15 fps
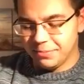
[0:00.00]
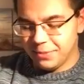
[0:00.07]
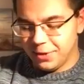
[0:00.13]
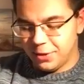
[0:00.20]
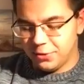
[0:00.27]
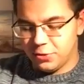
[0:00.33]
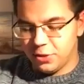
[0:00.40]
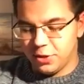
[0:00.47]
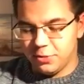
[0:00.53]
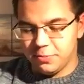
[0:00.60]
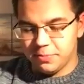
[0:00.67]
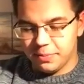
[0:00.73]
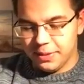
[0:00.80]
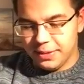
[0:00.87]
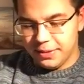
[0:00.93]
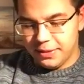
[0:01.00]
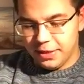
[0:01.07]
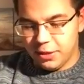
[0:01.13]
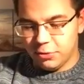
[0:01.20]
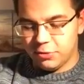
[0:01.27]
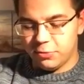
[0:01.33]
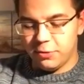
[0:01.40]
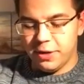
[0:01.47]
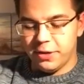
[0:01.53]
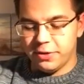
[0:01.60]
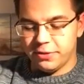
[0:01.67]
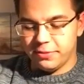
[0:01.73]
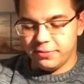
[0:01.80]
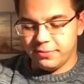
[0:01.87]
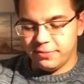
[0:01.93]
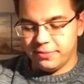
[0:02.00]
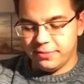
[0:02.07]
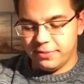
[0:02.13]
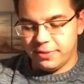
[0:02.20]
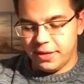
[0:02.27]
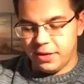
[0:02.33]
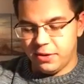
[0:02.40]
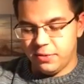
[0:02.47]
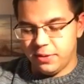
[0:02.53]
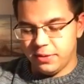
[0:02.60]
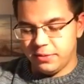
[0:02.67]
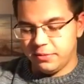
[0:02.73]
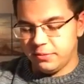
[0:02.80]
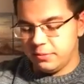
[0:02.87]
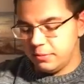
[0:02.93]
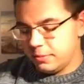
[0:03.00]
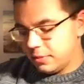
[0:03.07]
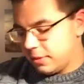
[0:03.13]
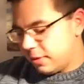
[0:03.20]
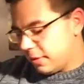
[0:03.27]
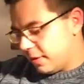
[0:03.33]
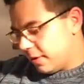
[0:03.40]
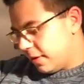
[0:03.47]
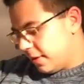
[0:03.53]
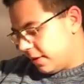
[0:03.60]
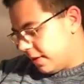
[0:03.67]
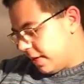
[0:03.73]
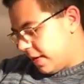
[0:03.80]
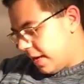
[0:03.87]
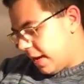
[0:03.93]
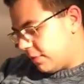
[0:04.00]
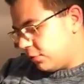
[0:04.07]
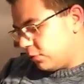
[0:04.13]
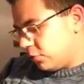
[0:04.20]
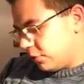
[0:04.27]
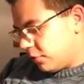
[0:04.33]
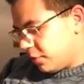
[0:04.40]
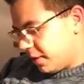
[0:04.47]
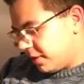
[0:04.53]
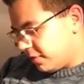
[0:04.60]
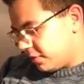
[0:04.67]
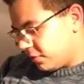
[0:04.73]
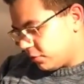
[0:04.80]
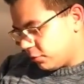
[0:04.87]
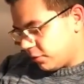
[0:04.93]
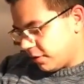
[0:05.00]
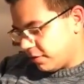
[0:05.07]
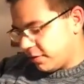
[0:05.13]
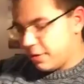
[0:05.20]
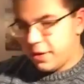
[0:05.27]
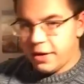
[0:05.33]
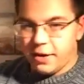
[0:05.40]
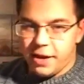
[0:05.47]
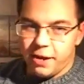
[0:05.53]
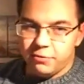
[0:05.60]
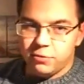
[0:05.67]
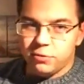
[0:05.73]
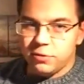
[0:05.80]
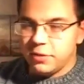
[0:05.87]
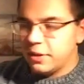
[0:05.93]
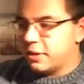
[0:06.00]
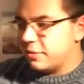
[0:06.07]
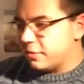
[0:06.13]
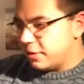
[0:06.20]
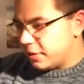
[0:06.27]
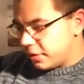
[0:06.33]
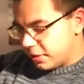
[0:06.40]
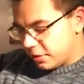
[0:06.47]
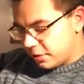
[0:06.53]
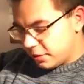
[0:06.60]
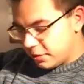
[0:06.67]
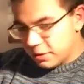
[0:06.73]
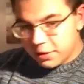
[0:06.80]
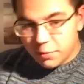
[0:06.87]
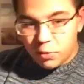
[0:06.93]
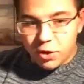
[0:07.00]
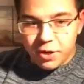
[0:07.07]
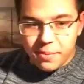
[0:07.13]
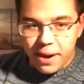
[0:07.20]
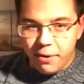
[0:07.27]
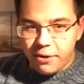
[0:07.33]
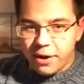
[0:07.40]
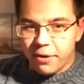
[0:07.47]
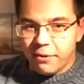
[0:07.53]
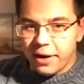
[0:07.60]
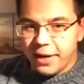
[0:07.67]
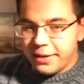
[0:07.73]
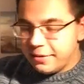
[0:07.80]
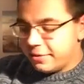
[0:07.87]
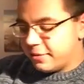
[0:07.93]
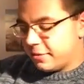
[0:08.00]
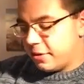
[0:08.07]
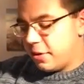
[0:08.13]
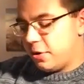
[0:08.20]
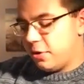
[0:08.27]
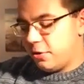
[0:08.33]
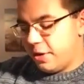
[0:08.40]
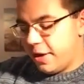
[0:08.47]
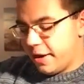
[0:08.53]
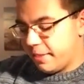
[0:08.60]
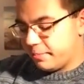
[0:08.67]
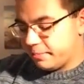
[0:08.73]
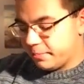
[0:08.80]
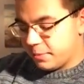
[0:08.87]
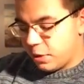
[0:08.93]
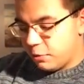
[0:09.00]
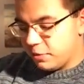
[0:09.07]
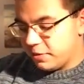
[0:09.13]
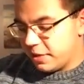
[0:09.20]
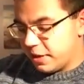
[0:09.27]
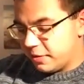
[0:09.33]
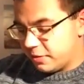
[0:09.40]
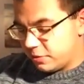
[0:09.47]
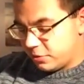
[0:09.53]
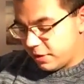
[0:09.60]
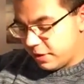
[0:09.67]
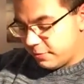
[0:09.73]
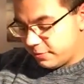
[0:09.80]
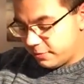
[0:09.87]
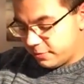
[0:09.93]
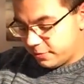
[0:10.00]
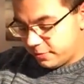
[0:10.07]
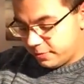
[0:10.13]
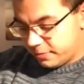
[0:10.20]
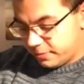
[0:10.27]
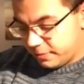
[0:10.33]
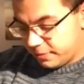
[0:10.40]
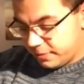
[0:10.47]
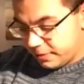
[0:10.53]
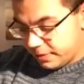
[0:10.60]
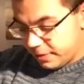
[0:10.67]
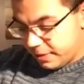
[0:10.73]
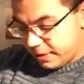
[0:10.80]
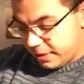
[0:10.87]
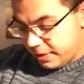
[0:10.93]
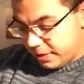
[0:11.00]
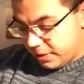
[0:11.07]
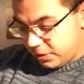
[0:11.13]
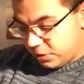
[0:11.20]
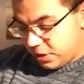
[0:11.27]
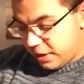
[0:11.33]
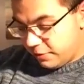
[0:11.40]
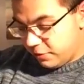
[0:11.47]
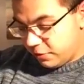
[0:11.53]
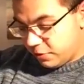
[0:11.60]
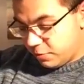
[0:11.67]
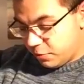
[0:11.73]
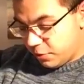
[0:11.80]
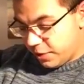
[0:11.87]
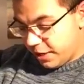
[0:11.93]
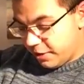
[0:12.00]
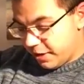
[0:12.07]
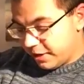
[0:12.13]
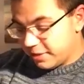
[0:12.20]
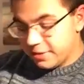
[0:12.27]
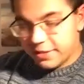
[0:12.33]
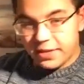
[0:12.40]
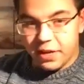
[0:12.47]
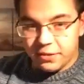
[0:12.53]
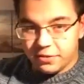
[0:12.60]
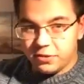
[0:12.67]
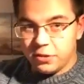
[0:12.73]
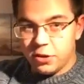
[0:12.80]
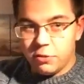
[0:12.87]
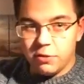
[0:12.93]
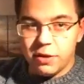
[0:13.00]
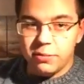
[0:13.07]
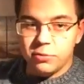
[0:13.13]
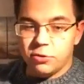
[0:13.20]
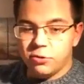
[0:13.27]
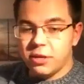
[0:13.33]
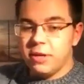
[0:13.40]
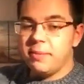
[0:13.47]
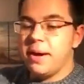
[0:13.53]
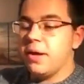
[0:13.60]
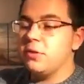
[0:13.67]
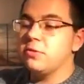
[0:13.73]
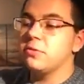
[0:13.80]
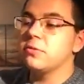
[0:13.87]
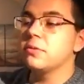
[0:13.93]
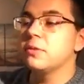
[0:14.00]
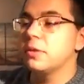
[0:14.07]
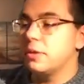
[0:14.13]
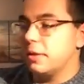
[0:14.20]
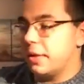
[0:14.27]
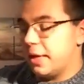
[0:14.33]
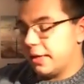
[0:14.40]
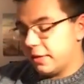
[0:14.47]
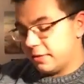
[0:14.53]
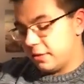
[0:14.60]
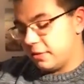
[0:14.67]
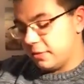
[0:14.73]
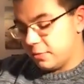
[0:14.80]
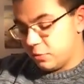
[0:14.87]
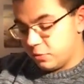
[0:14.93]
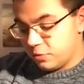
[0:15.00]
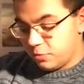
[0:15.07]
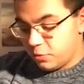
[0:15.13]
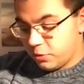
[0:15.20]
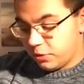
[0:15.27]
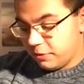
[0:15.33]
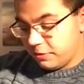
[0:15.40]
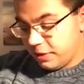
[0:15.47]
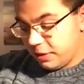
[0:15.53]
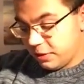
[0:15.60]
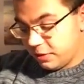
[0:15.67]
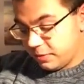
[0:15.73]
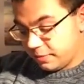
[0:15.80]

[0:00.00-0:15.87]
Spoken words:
Oh, sorry, no. That looks weird. I know what. I have to do it for my Insta story. I have to, the more the merrier, right? So yeah, always nice to have you some more here and discuss, what I'm talking about. I guess that's the most important thing here.